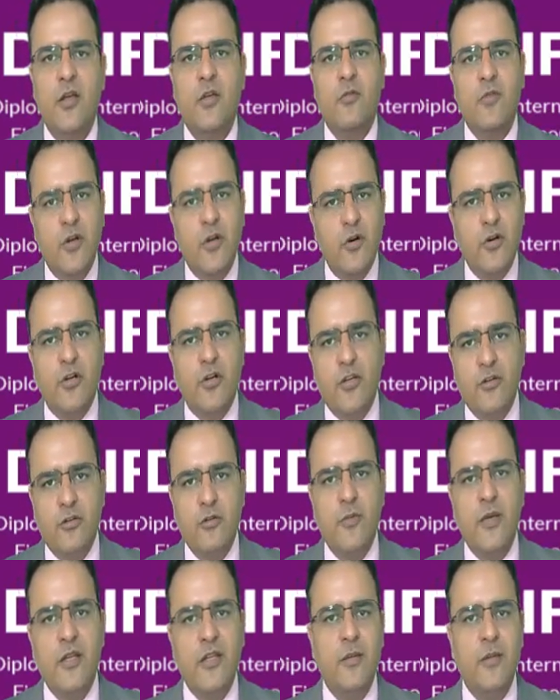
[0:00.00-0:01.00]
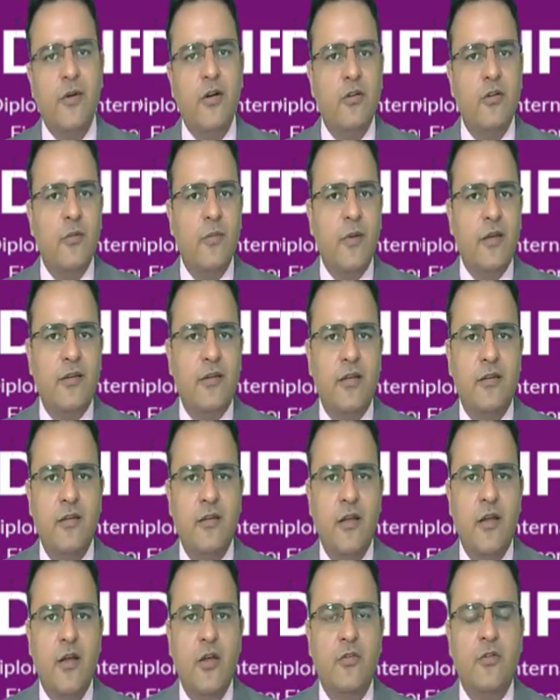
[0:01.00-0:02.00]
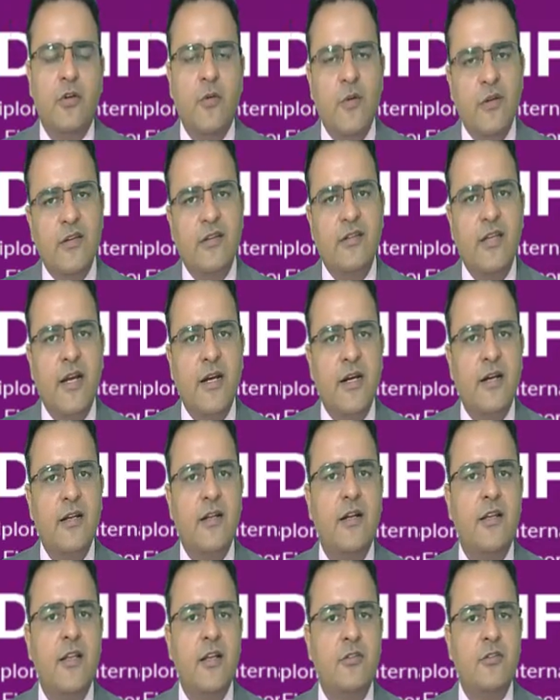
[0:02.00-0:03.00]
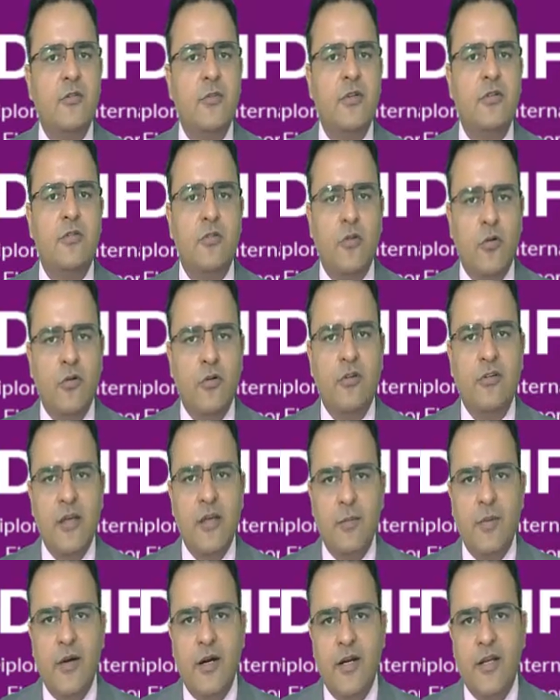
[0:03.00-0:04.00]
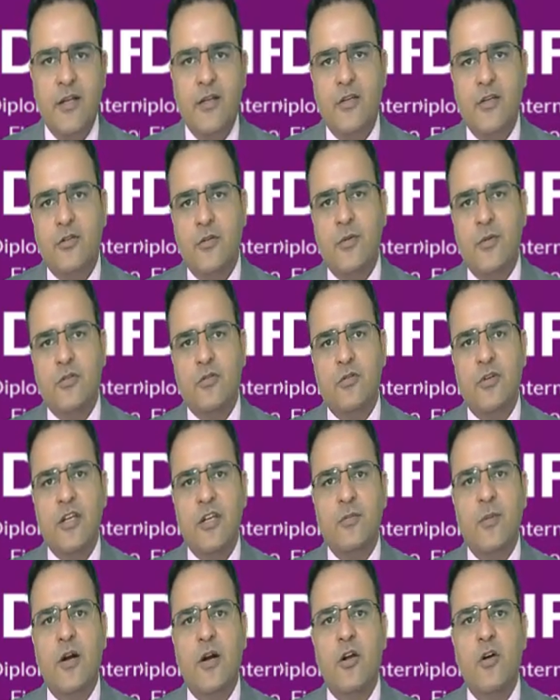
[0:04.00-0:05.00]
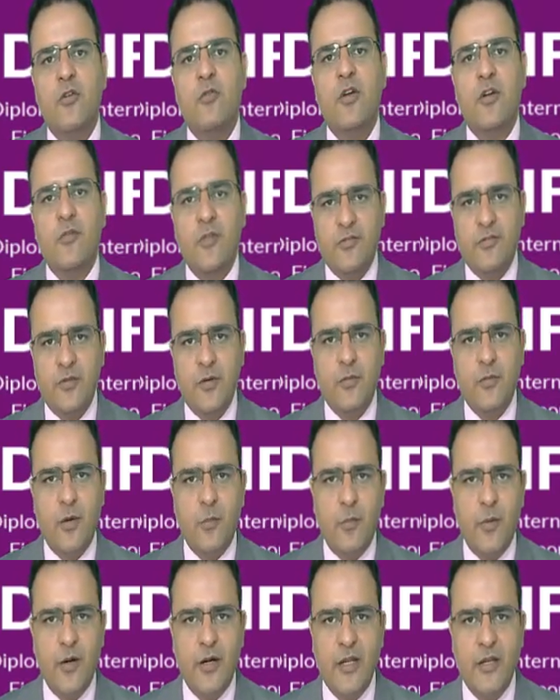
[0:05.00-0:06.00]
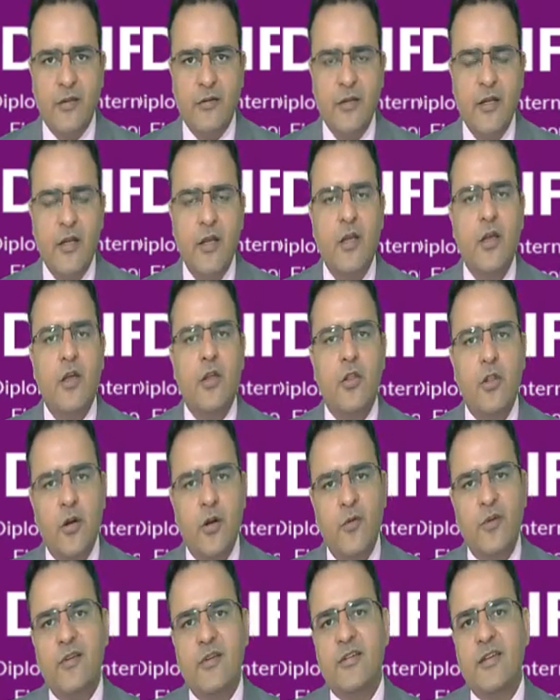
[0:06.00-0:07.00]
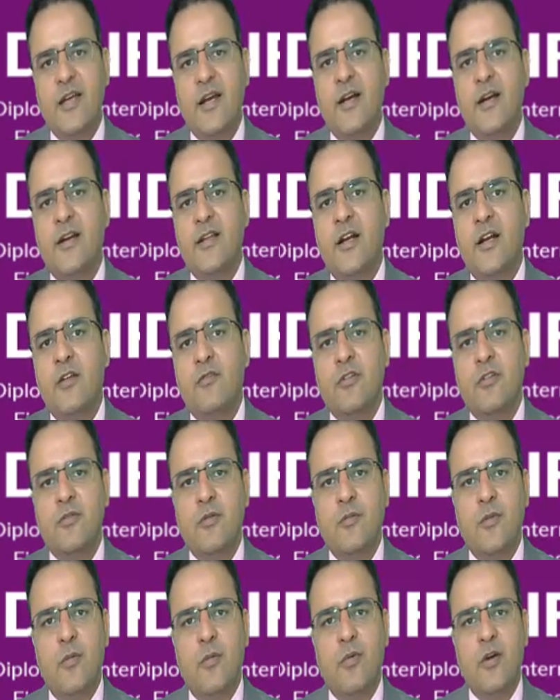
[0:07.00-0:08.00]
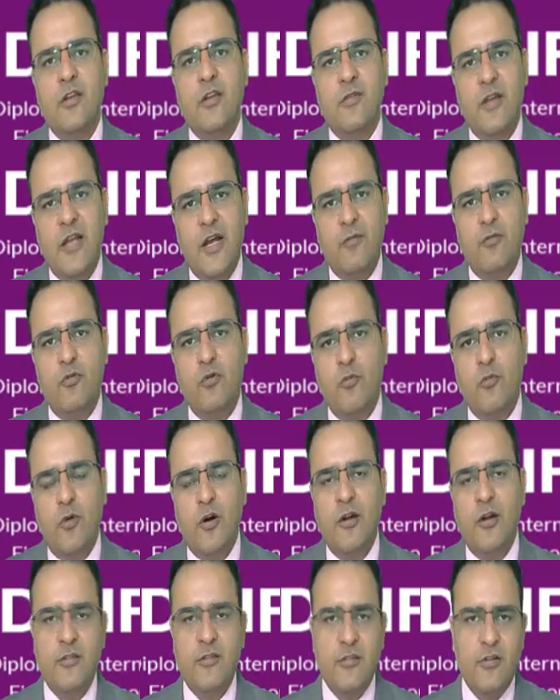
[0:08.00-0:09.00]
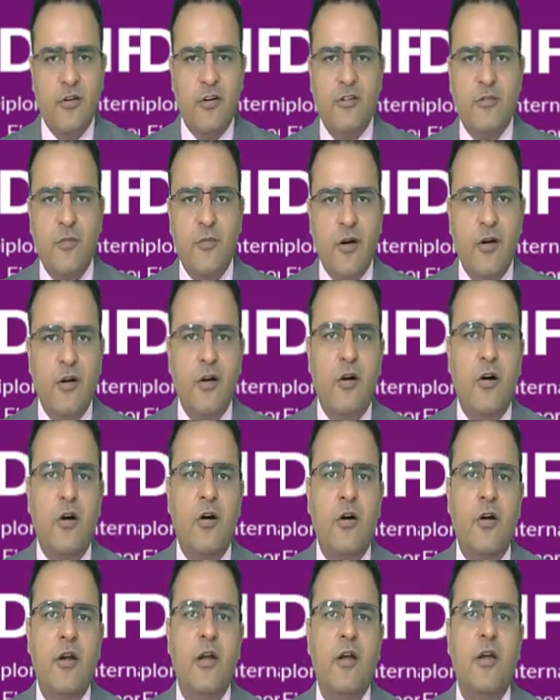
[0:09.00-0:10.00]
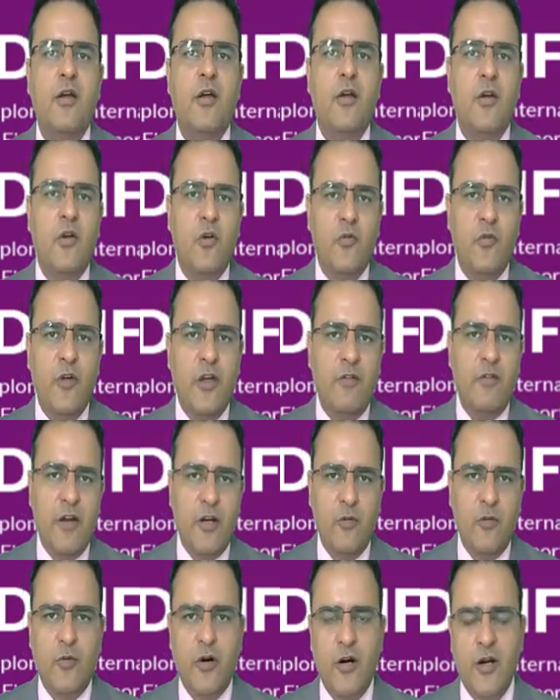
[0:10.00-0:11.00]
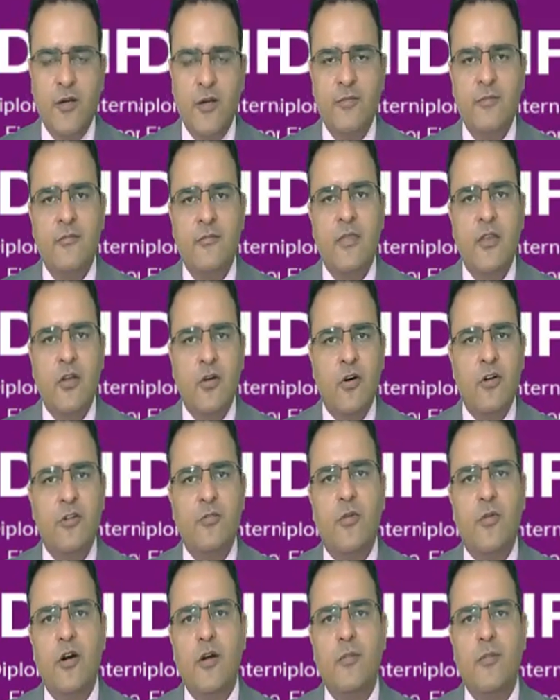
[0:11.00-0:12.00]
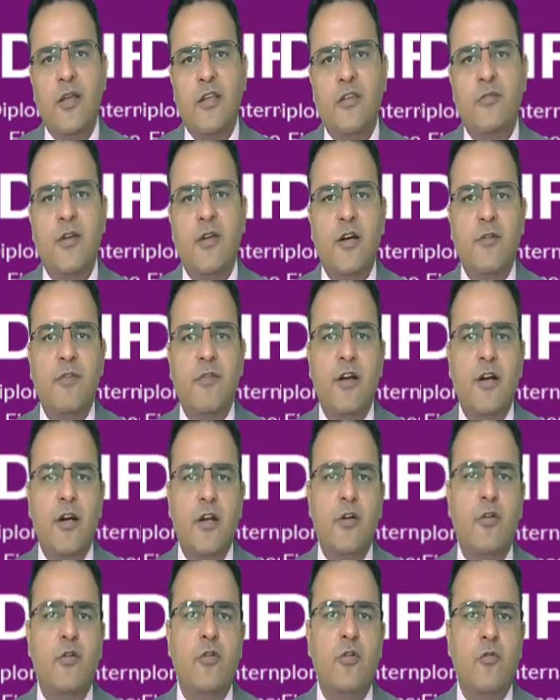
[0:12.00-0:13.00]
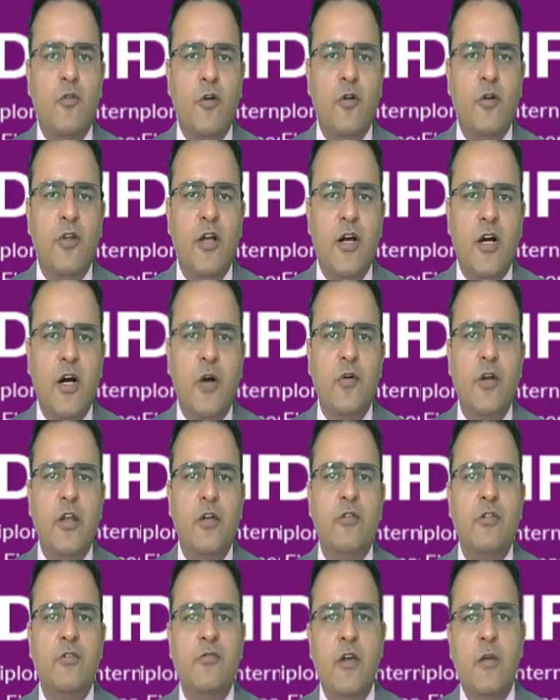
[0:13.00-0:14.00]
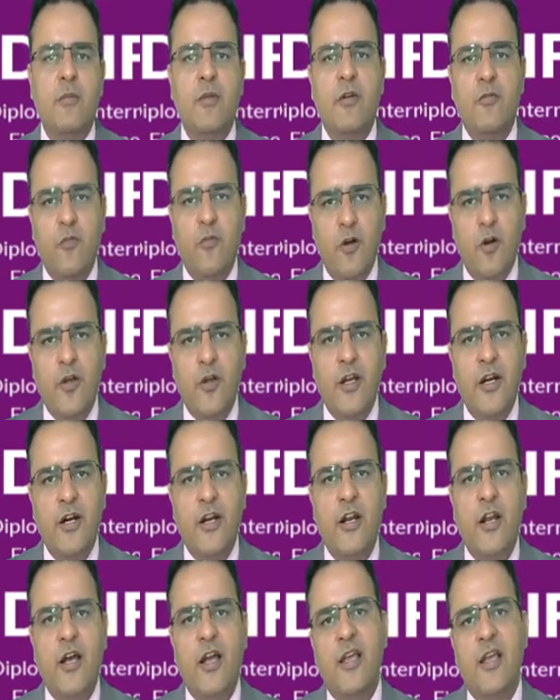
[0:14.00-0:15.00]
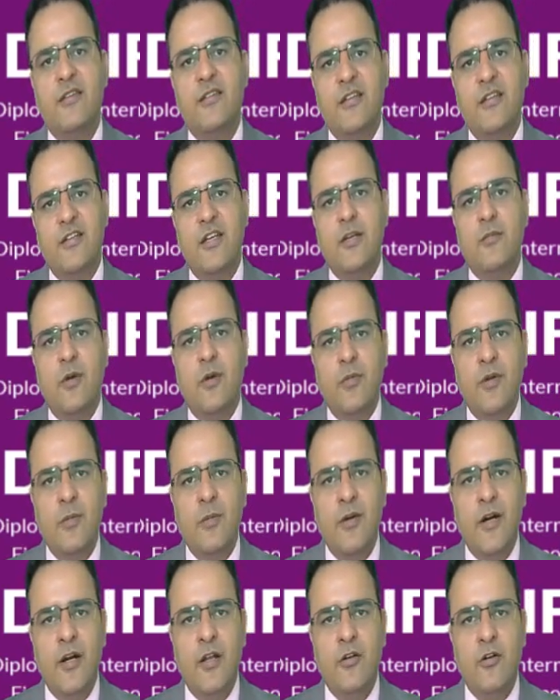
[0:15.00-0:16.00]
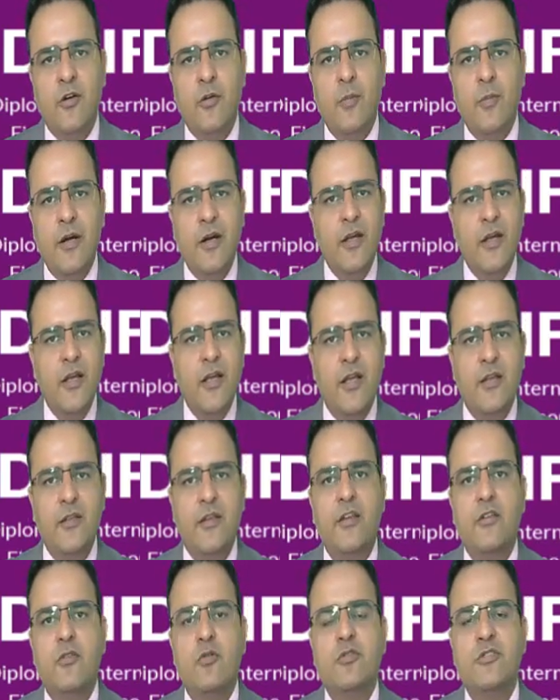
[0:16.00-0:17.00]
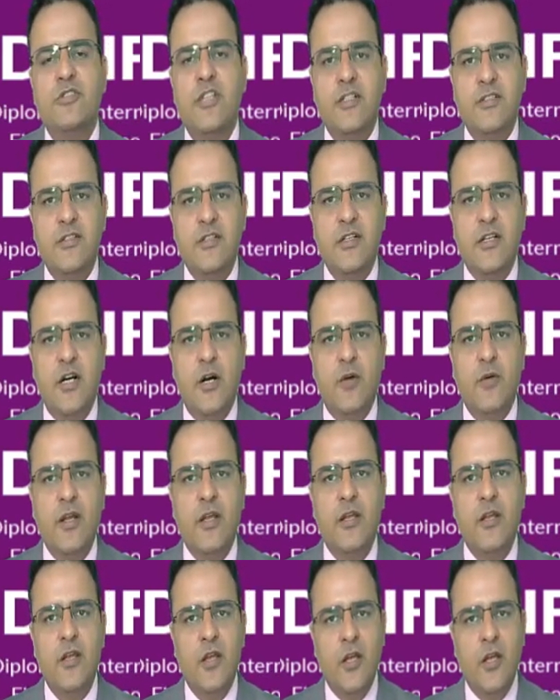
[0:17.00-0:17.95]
We are not consuming them into the business. So it was decided that they should be shown separately. They should be shown as part of investment properties. Now it was decided that investment properties will have two models, cost model or fair value model. Cost model means we'll continue to follow the accounting which we have been following under IAS 16 property, plant and equipment. There is no change in accounting.